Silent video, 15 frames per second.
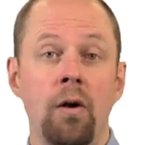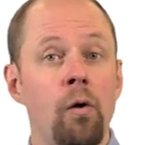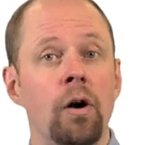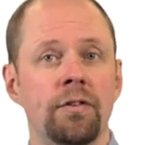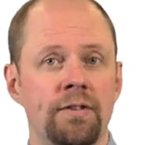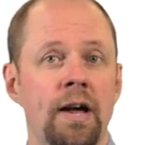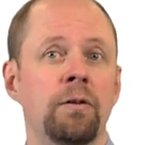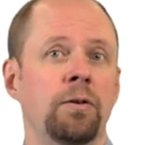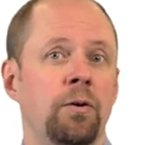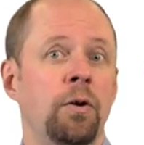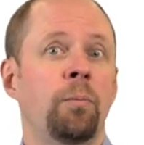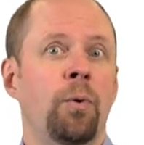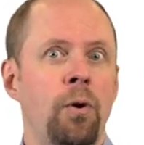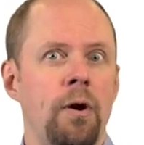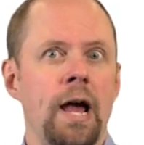oh, I'll download a
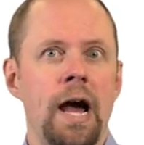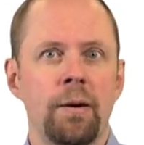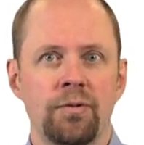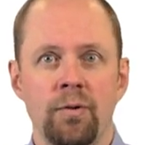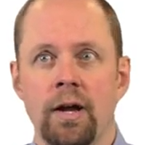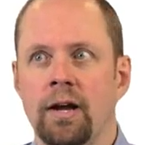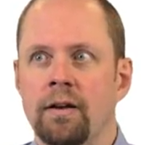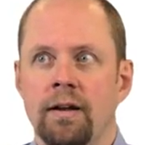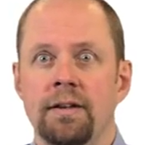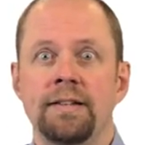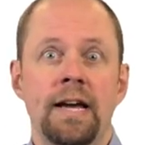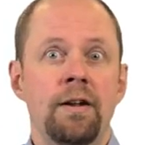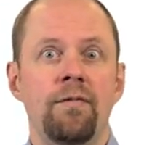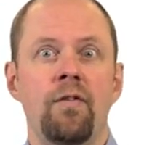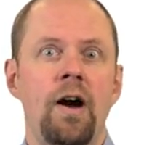bird app so I can
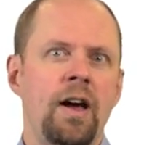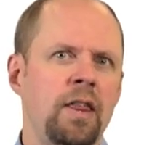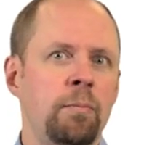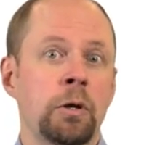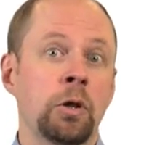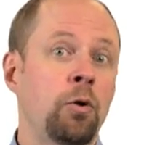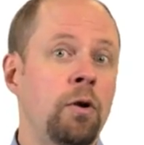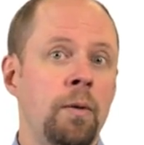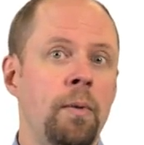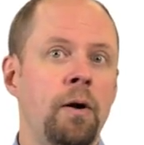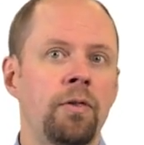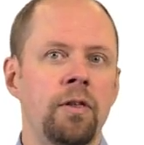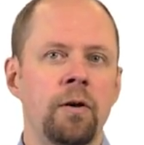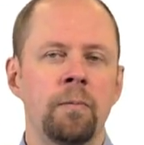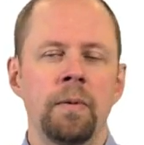identify them and learn
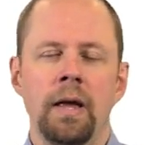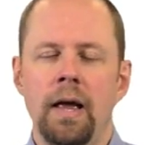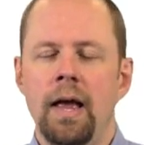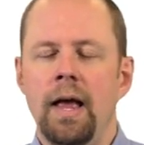about them.